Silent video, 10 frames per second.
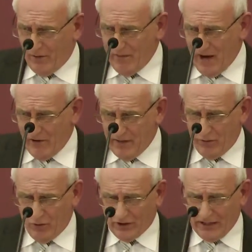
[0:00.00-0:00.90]
where Mary
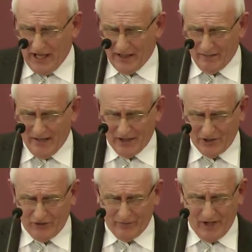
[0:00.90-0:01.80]
broke the
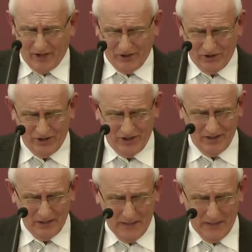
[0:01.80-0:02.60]
alabaster box.